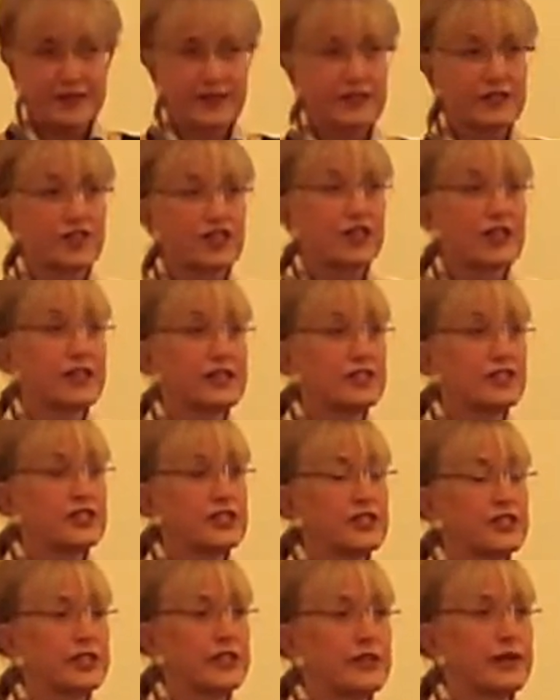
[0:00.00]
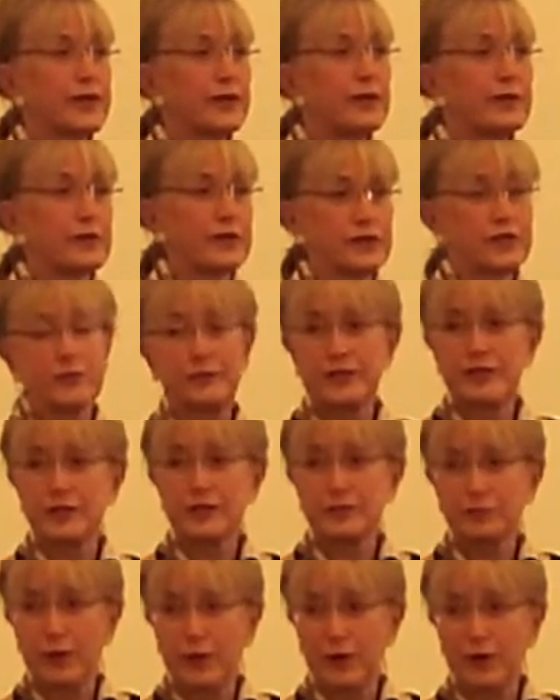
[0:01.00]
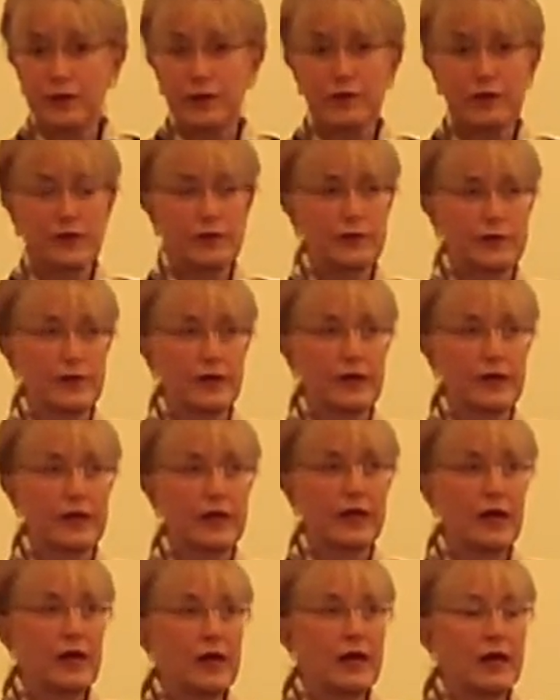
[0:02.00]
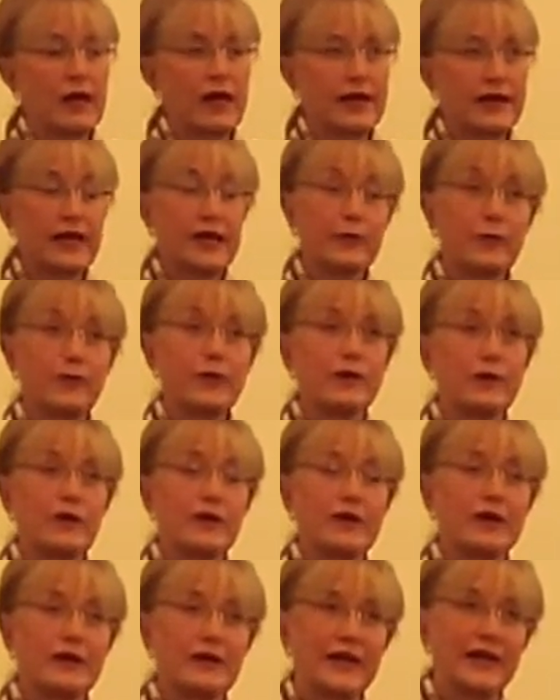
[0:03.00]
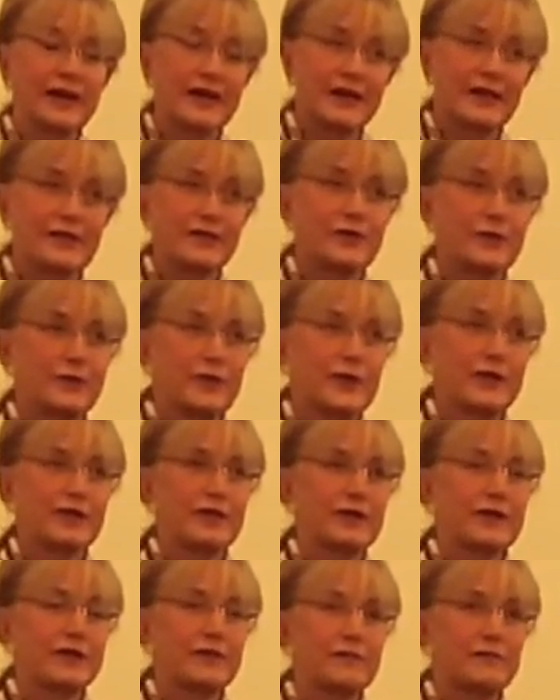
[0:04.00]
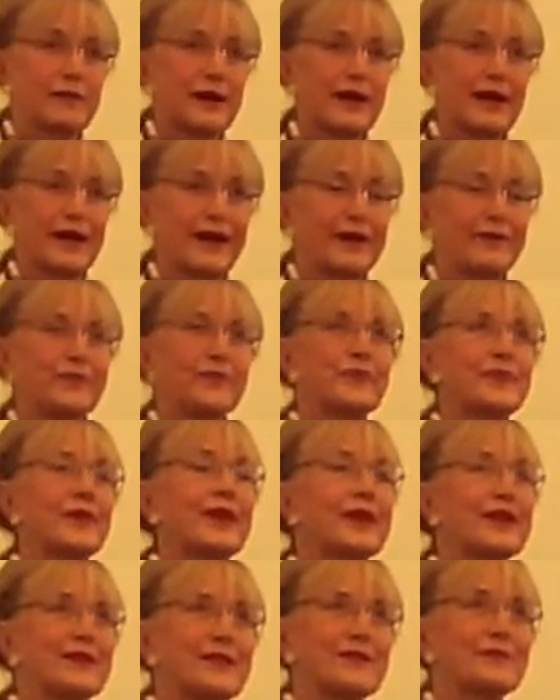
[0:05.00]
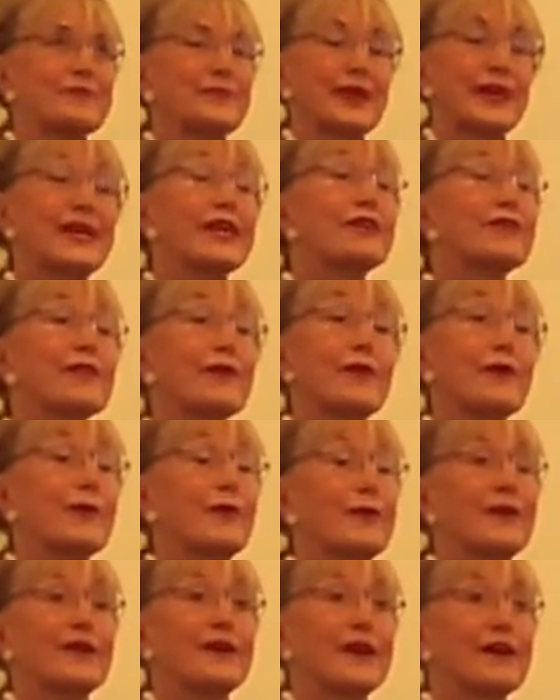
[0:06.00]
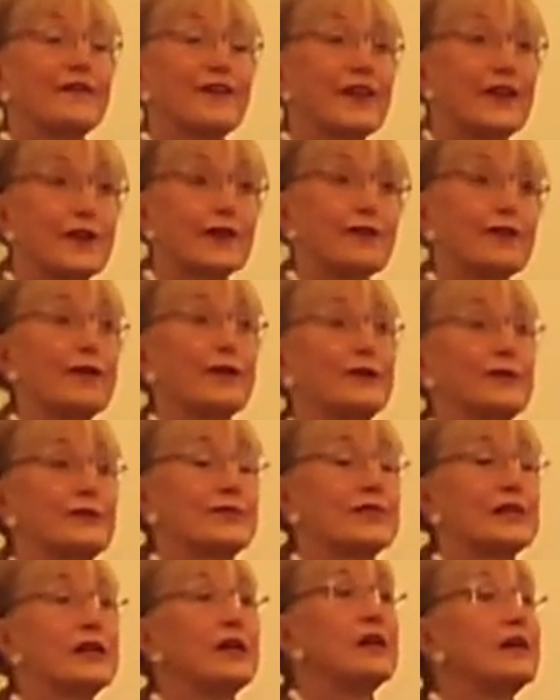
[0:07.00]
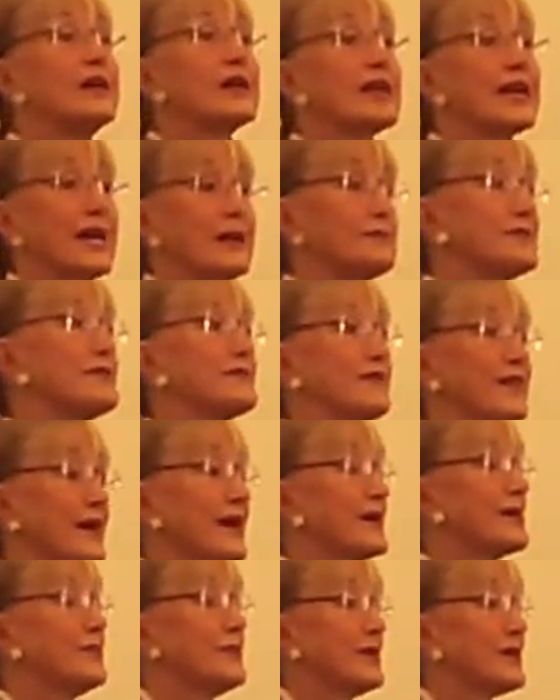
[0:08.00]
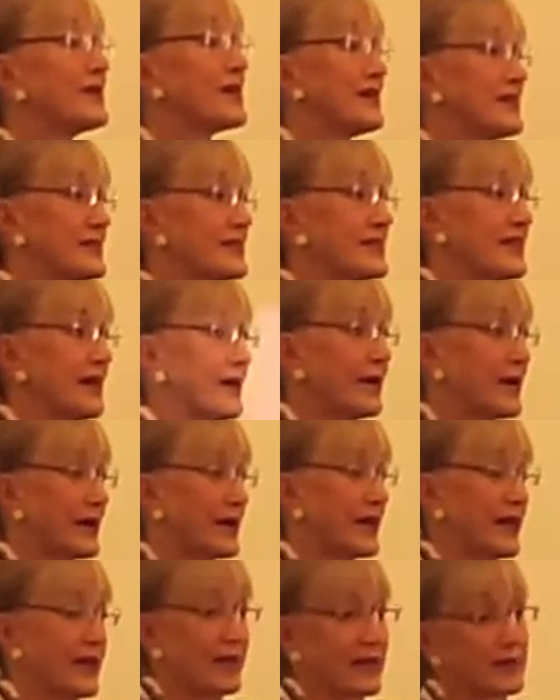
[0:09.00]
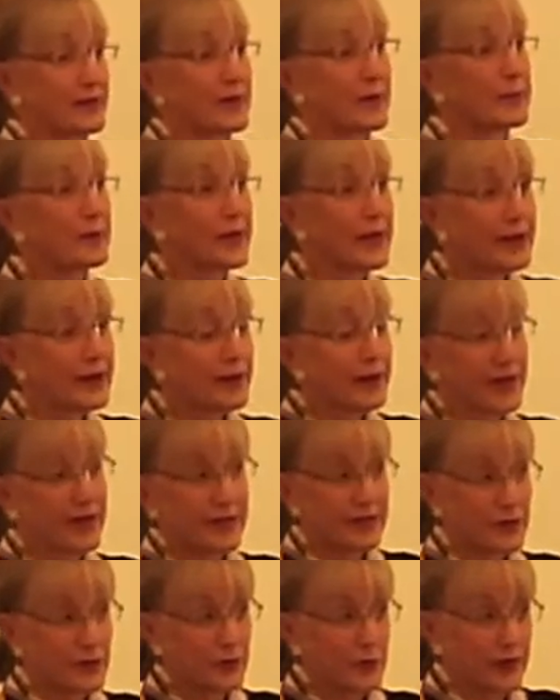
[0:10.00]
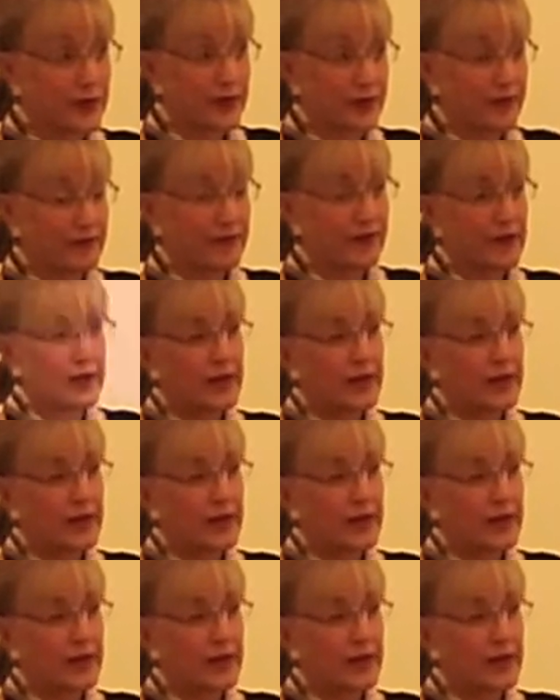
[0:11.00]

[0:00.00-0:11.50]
such a legendary horseman as Paul Cronin. And I will end with my hero of heroes, Captain Vladimir Littauer, and Mary, his wife.